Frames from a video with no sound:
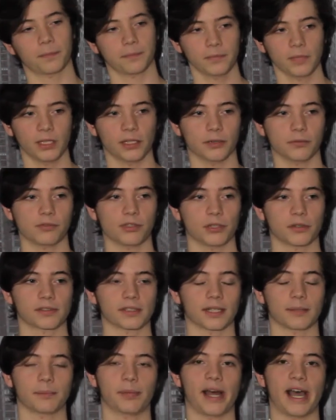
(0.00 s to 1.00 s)
you know, jokes
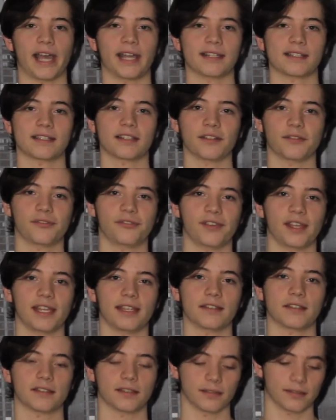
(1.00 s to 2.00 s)
like pies to the
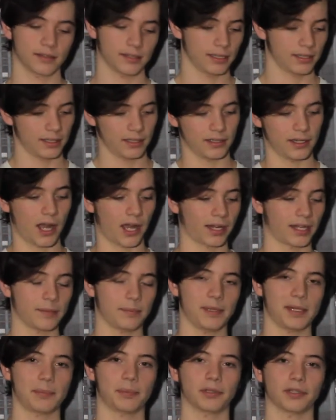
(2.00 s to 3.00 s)
face and knocking
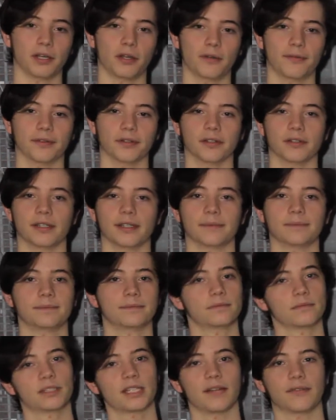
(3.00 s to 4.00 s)
people over and
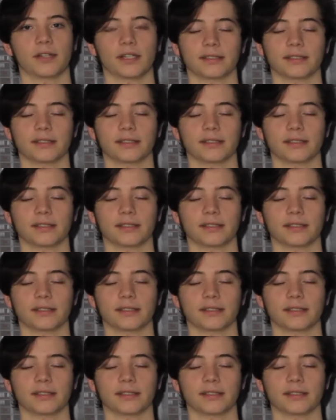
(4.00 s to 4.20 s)
stuff